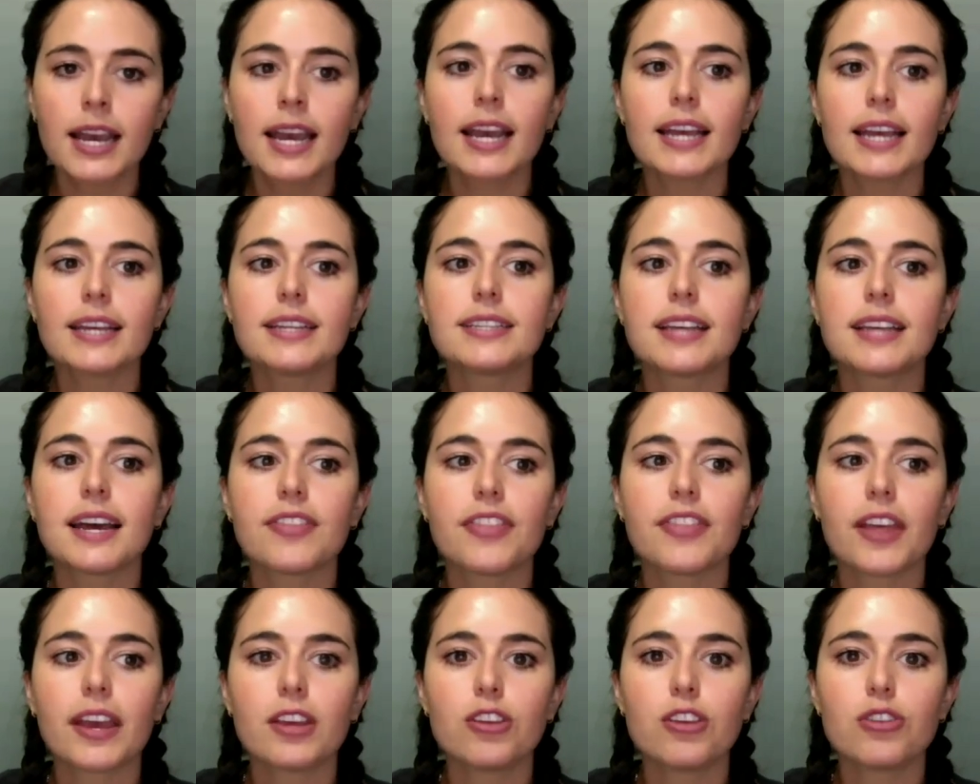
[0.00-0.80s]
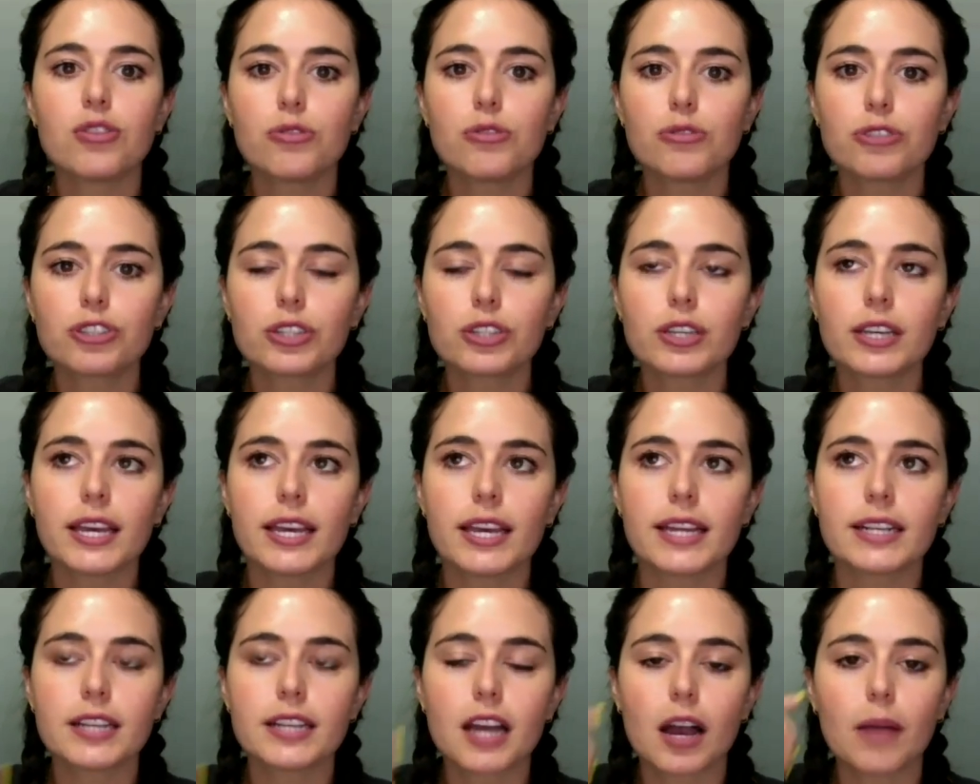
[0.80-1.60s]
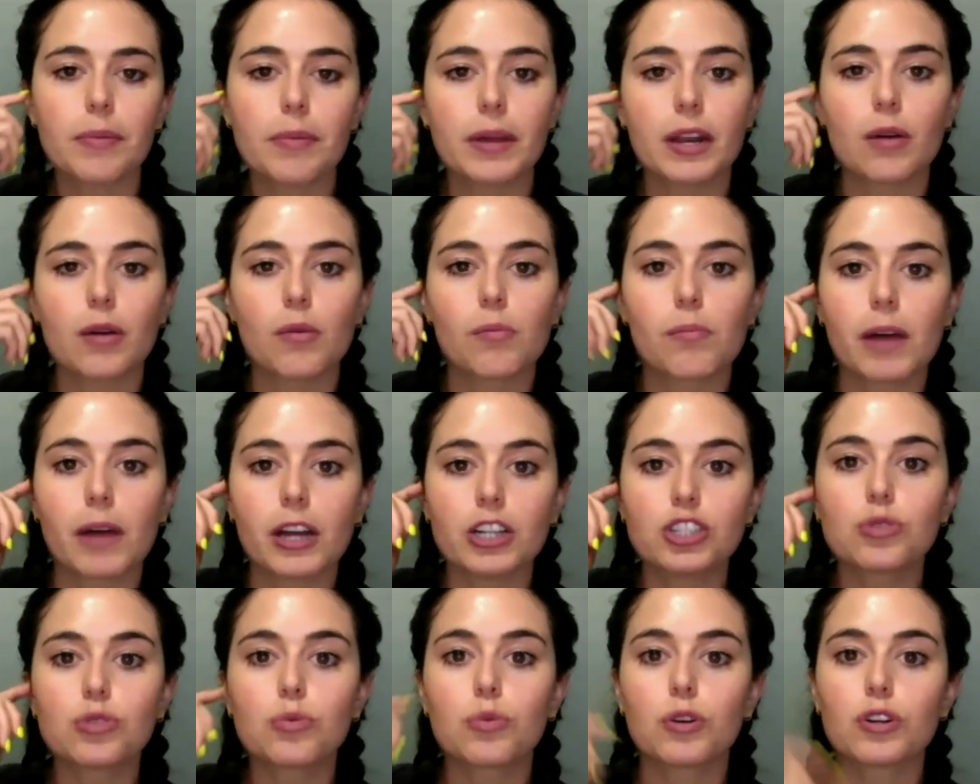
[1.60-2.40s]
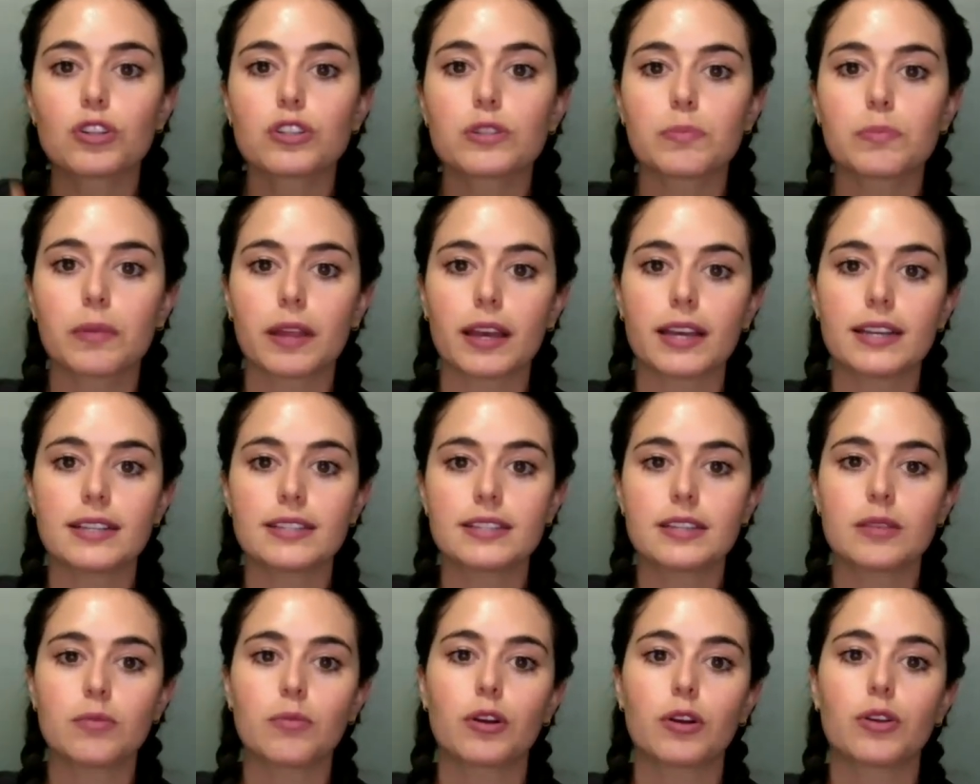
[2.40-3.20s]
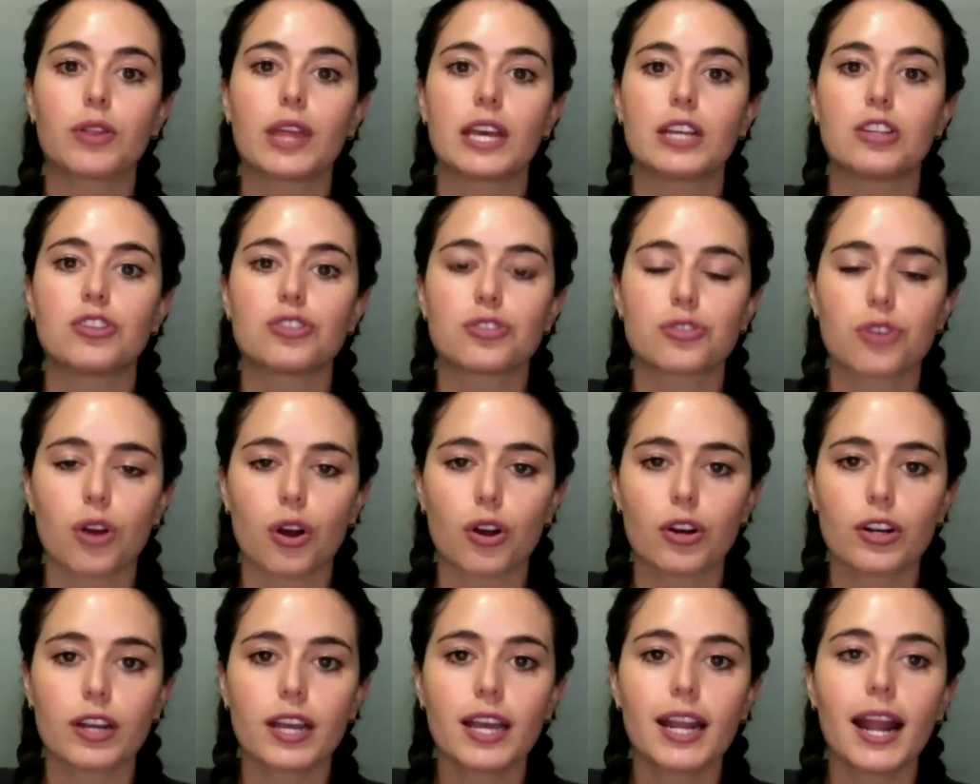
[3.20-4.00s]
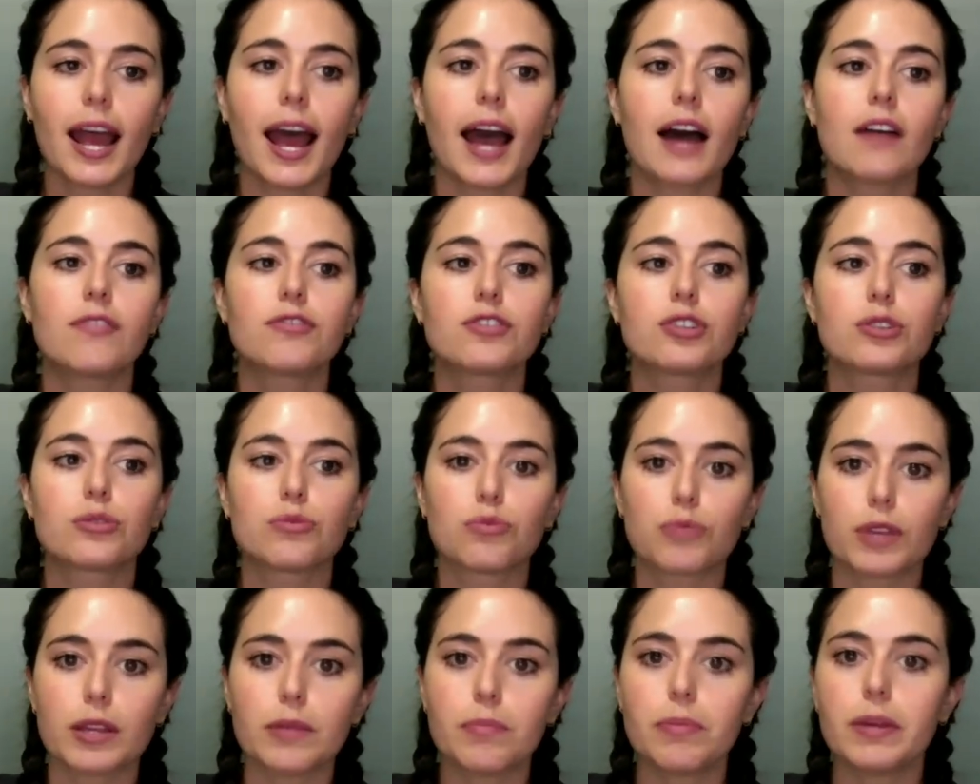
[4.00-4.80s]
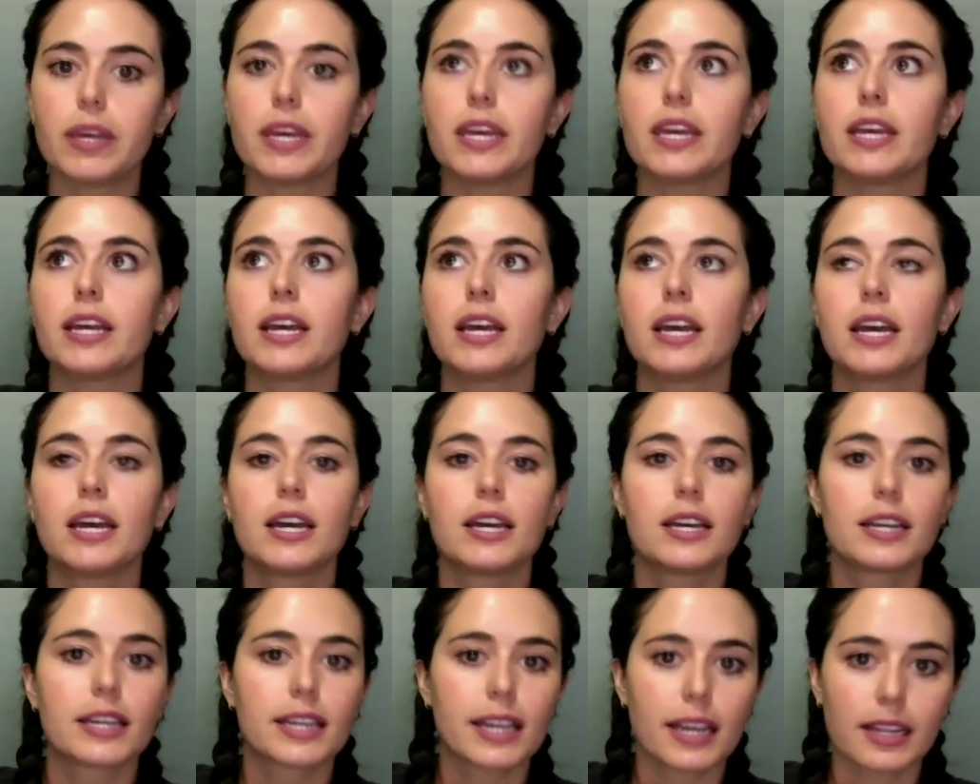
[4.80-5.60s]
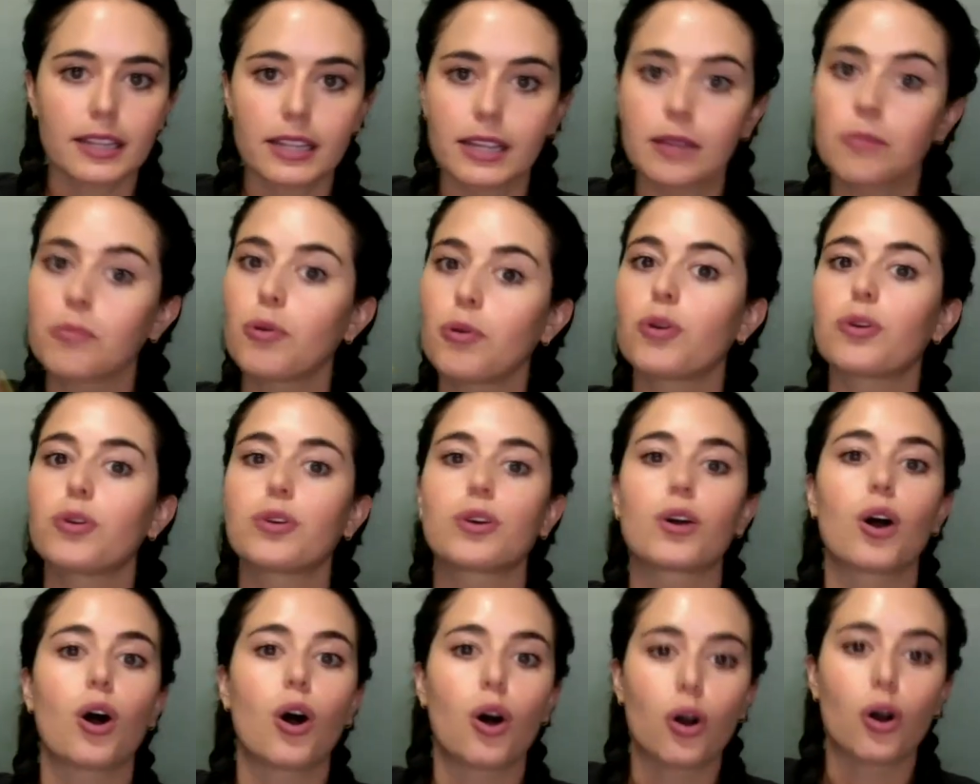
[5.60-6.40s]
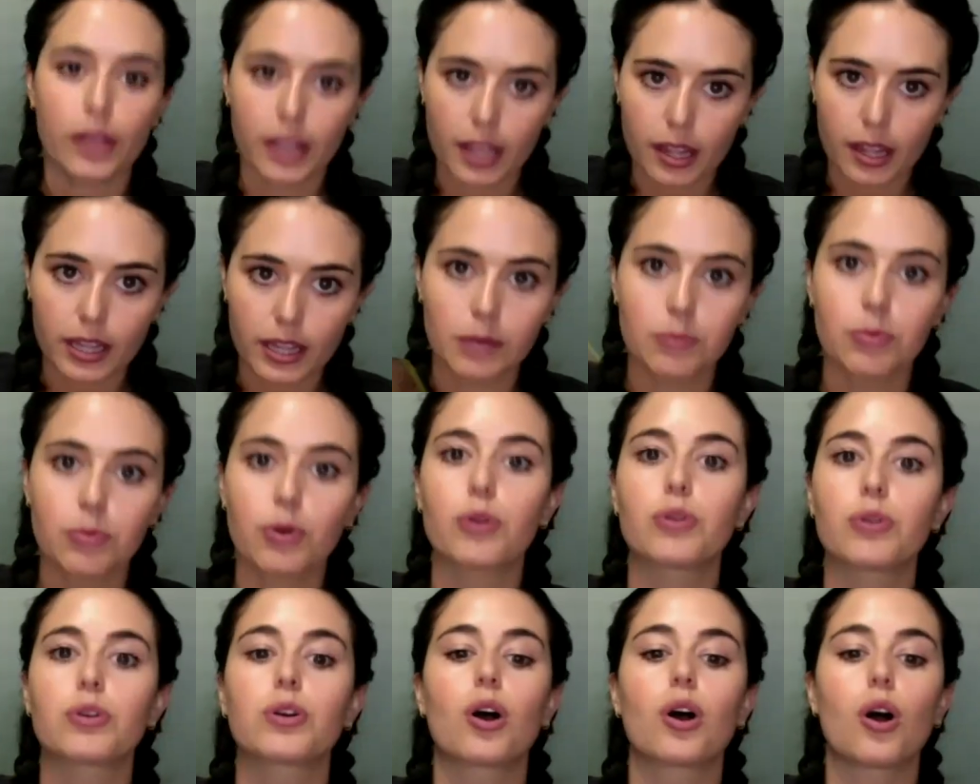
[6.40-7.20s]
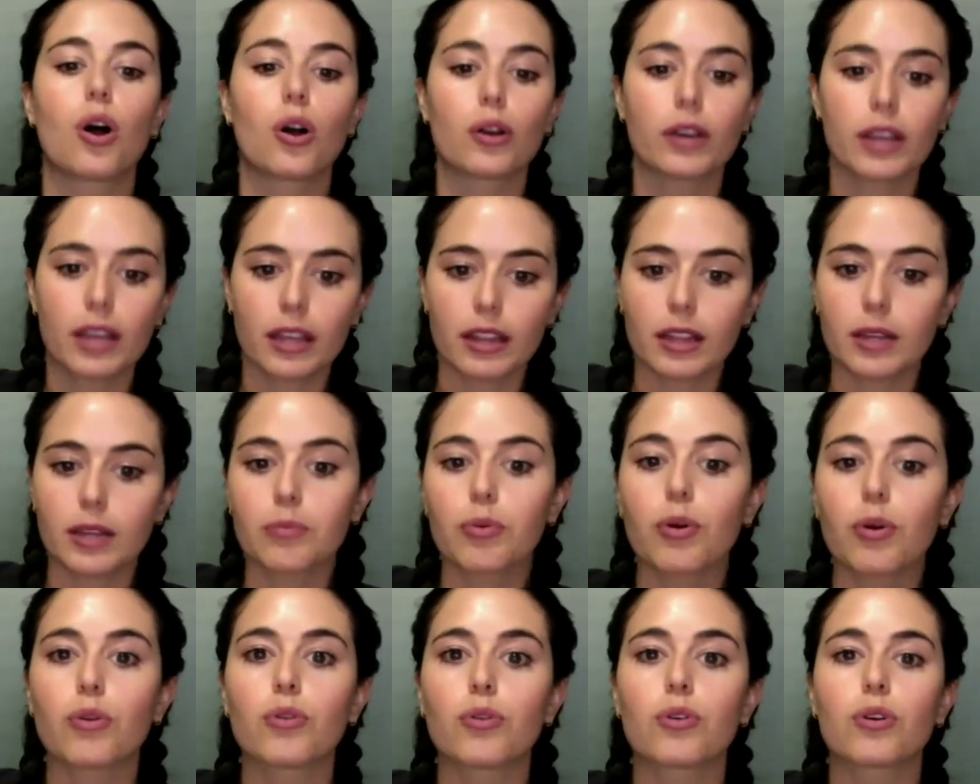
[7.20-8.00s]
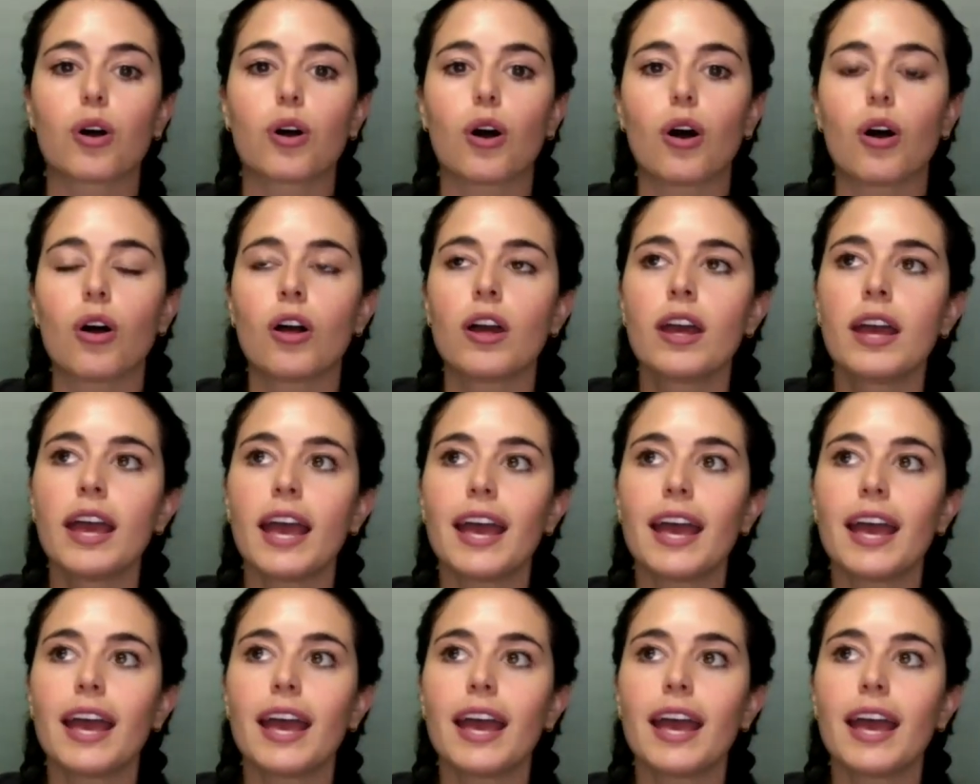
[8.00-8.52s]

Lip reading: is that they usually end up in a much worse place than where they started after repeat killing protocol, killing protocol, killing protocol.